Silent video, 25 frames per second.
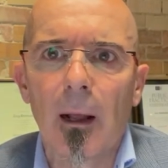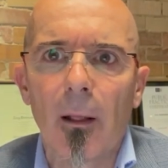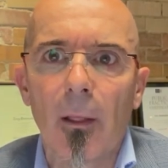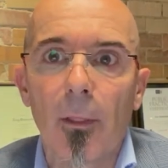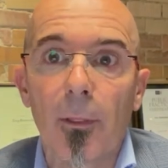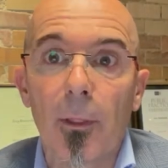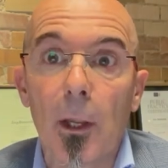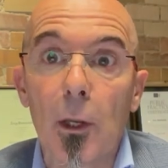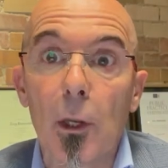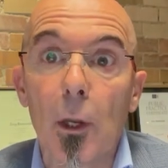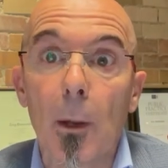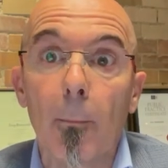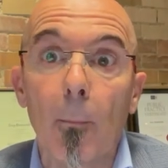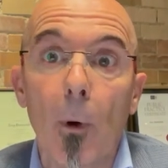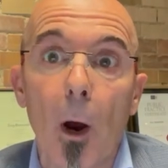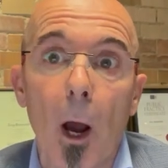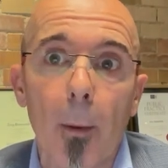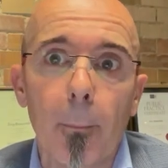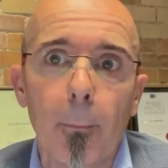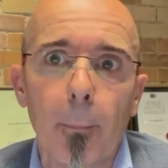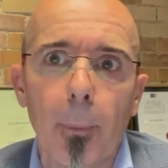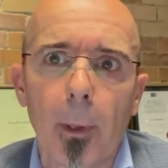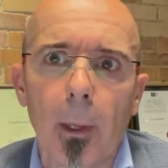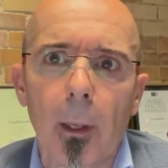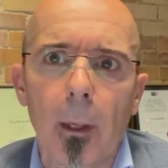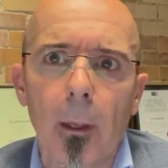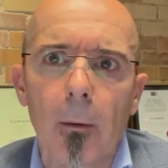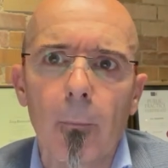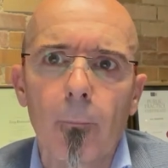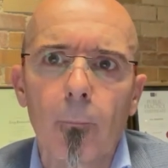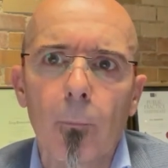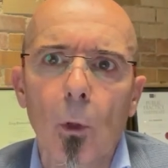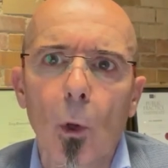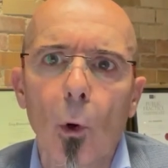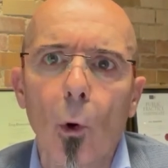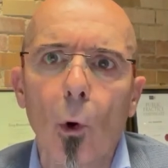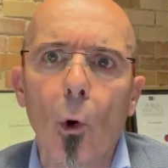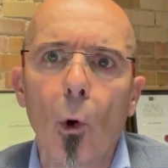than you might be,
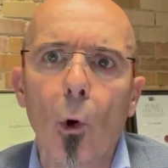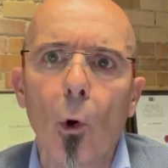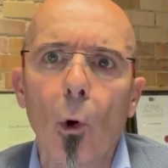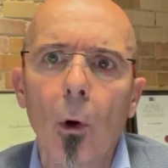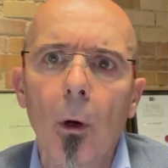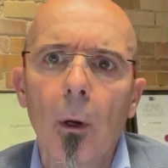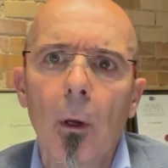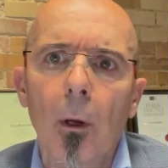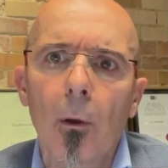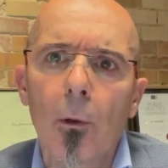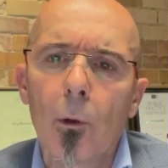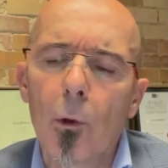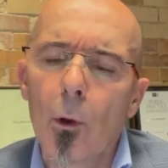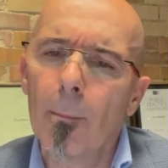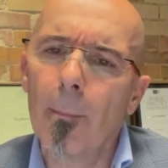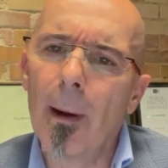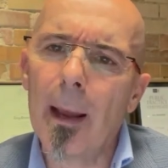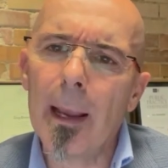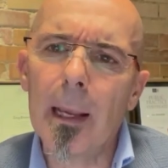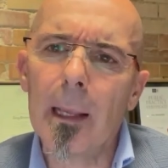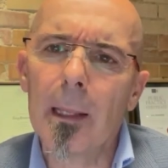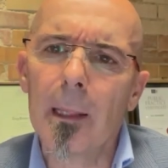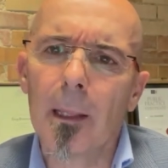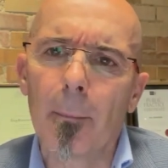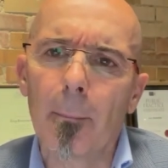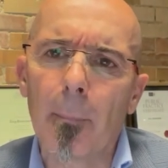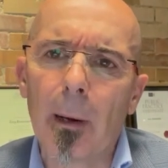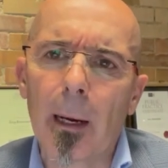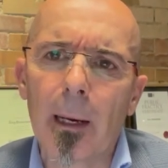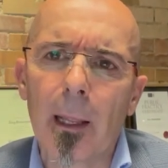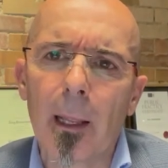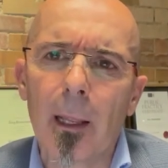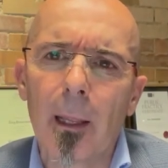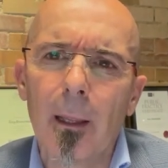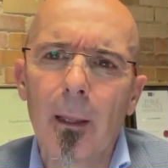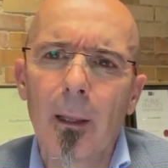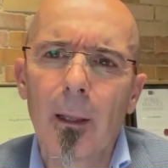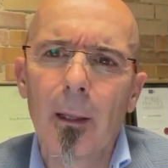or you're making the
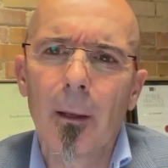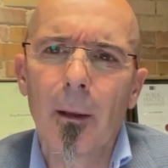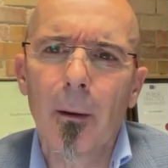money